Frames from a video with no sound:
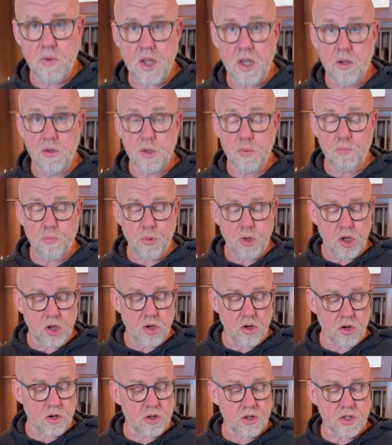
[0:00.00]
use
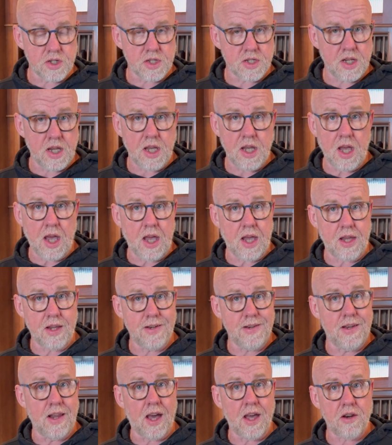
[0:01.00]
pure C8,
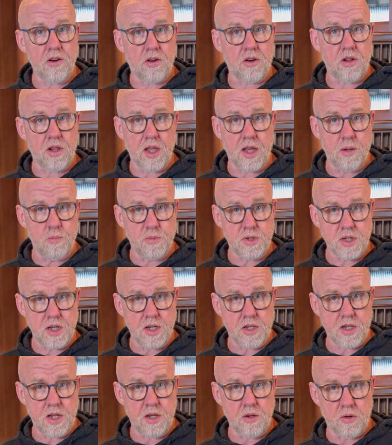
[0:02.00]
not all
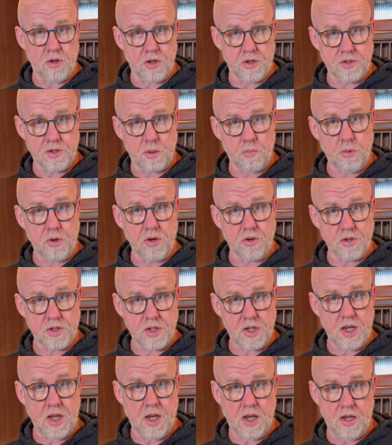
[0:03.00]
MCT oils are pure
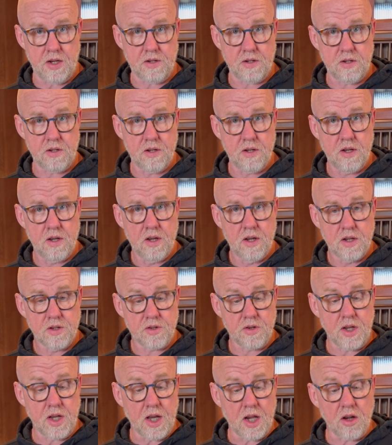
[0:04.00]
C8, so
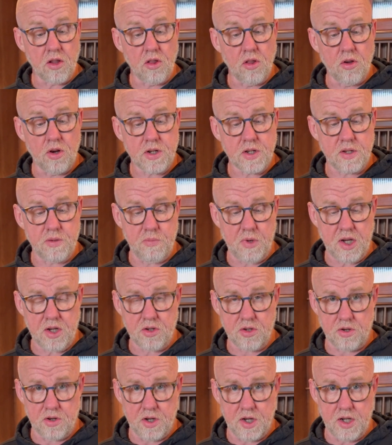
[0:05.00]
you got to look to make
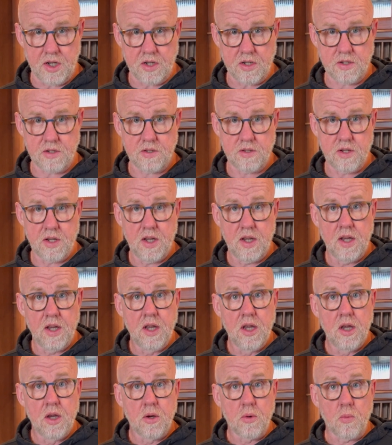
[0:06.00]
sure it is.
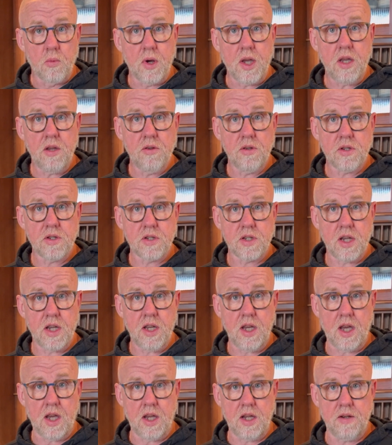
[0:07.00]
We use
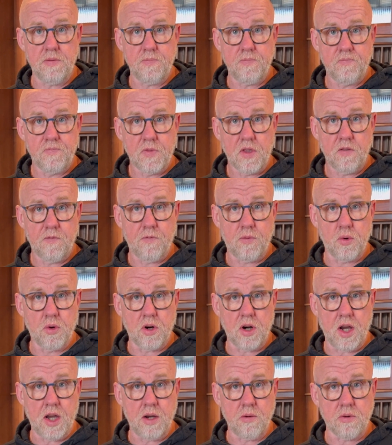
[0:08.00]
C8
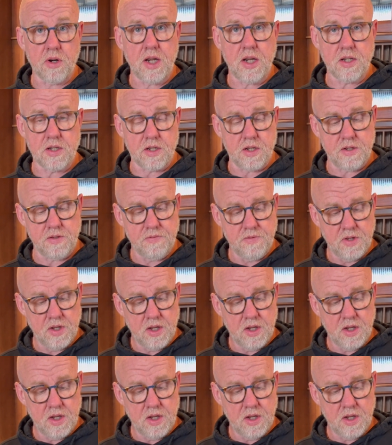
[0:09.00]
for a reason,